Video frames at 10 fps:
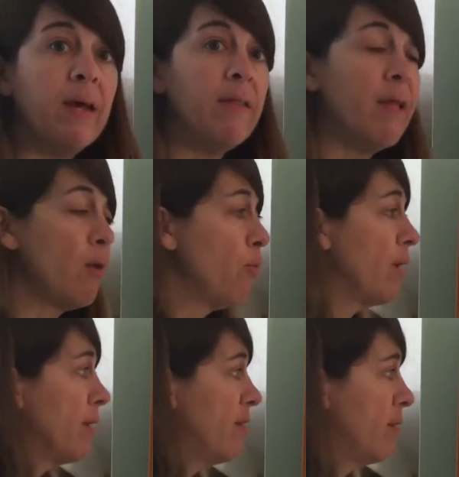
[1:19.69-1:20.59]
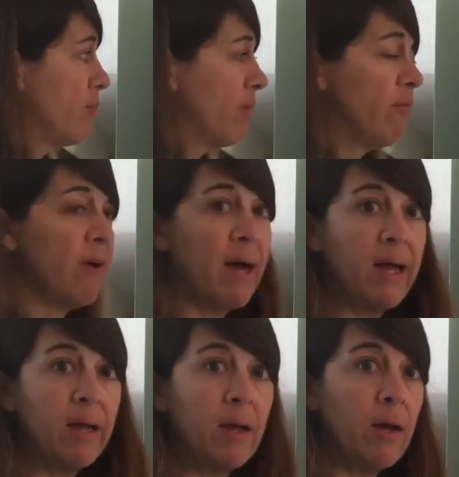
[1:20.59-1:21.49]
Then we can simplify
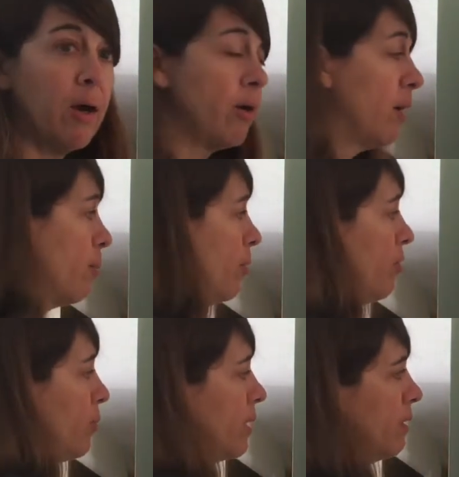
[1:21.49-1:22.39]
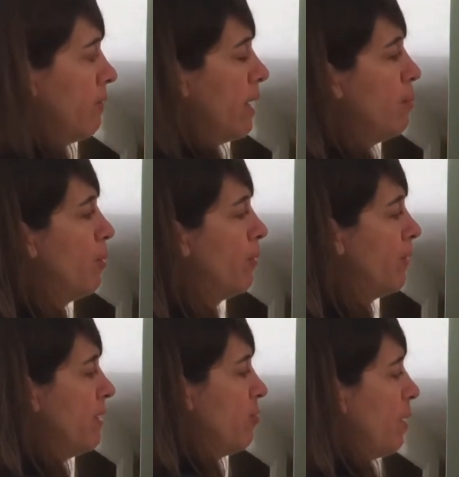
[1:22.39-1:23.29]
our numbers. We can divide both of
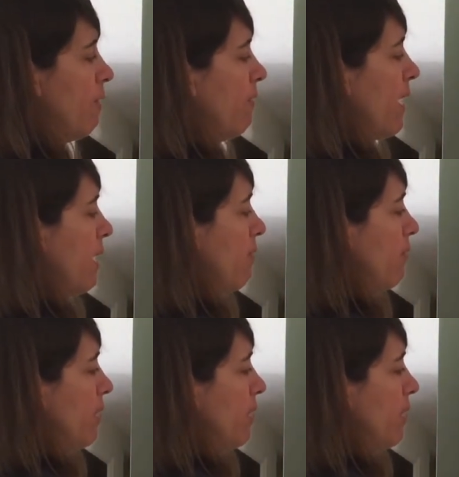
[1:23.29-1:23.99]
these by 5.